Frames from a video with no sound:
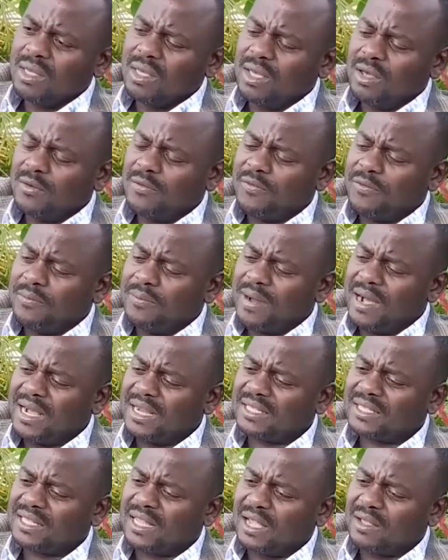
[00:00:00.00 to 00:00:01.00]
If
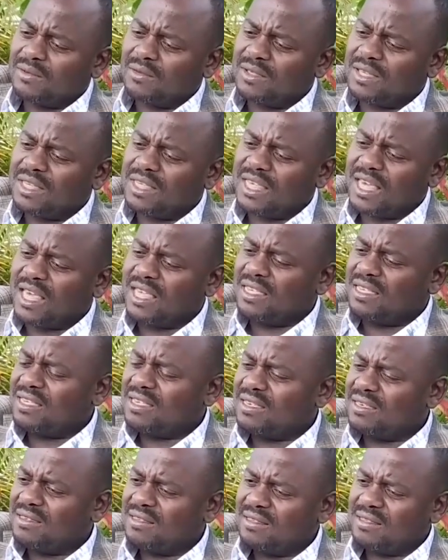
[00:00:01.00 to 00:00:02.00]
banks cannot change
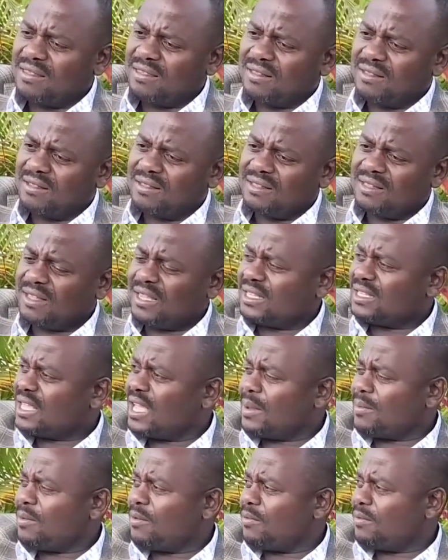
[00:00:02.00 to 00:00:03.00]
that
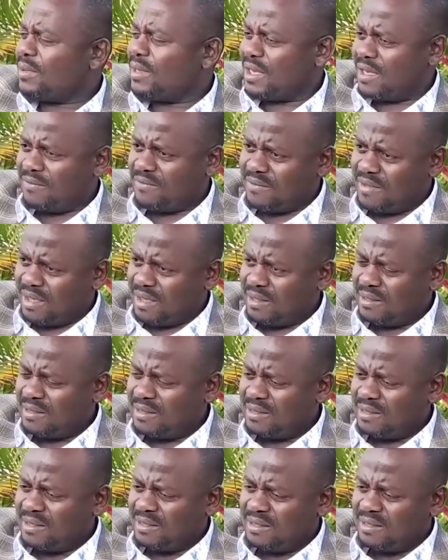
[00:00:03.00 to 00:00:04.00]
type of behavior,
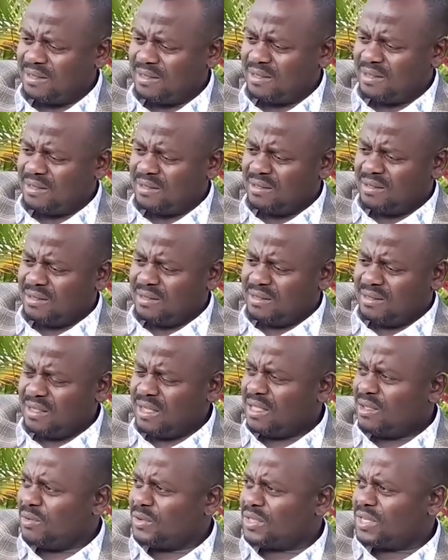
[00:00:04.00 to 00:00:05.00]

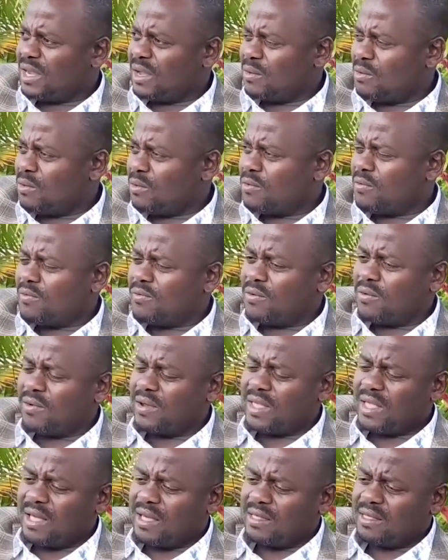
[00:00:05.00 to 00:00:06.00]
then we shall look
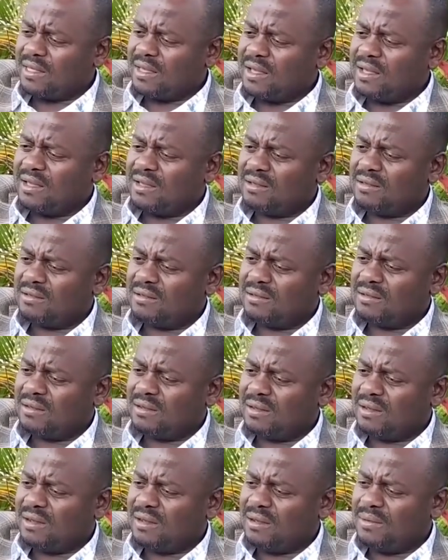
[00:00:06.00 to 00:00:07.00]
for another
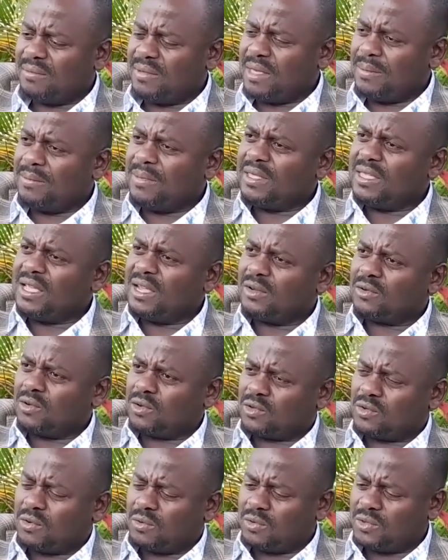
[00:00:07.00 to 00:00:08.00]
uh, maybe
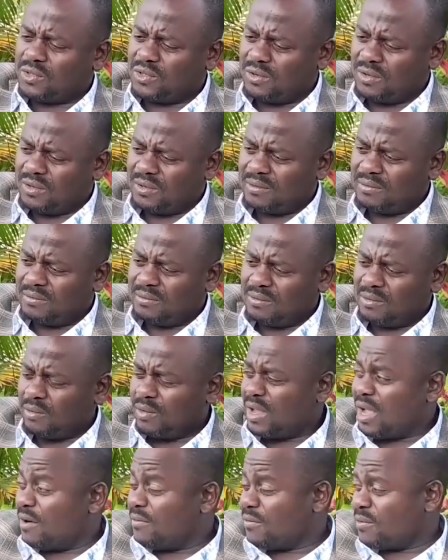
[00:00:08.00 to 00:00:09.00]
dicto solution.
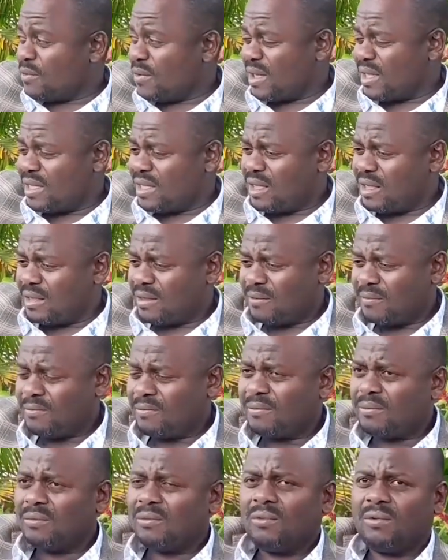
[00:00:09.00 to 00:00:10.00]
We have W N D
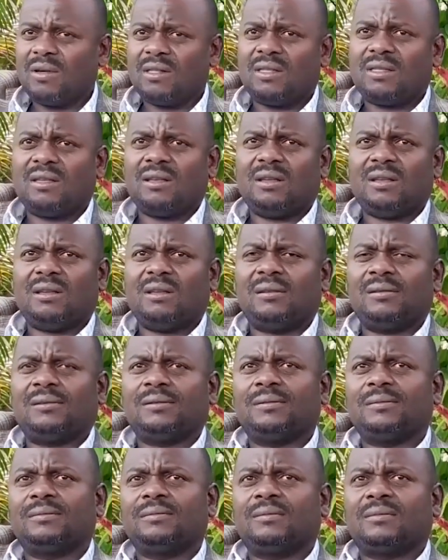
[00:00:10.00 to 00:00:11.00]
with the,
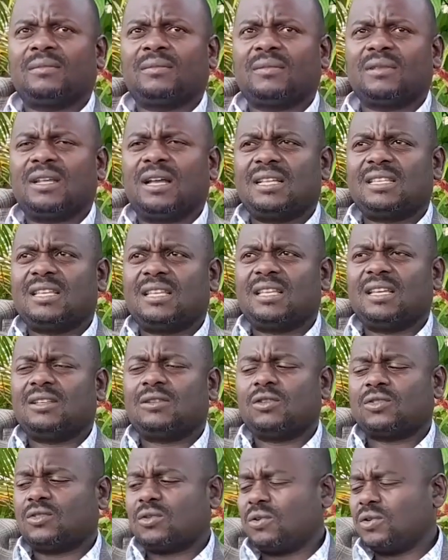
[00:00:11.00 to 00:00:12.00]
that's the
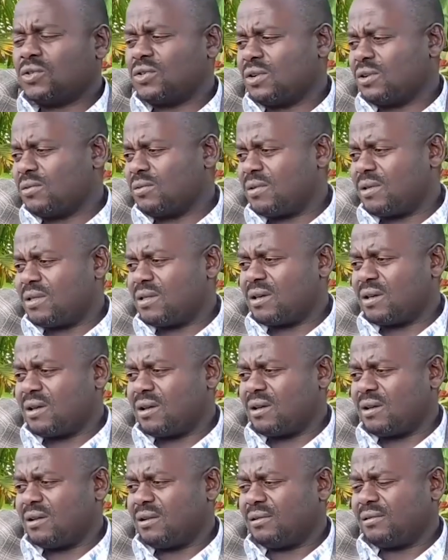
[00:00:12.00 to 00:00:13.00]
dicto solution with
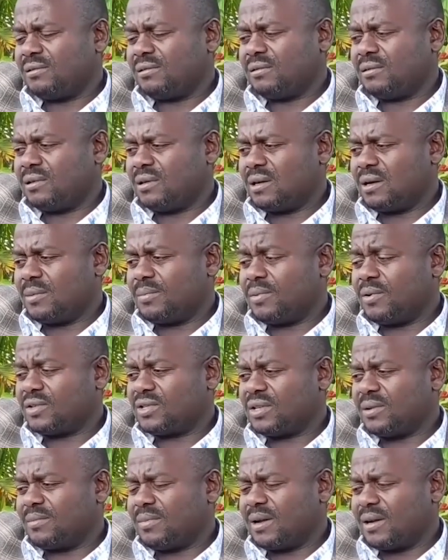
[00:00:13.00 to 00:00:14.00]
uh, a
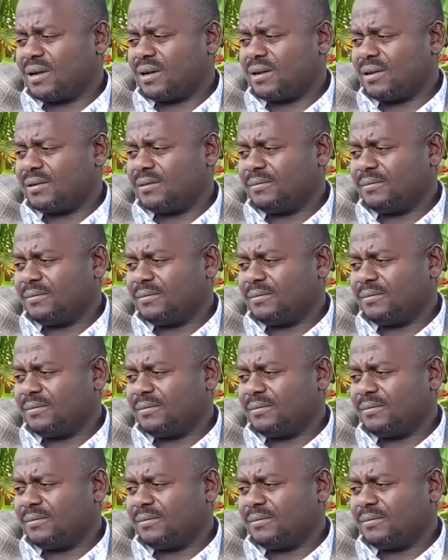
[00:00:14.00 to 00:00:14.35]
Post Bank.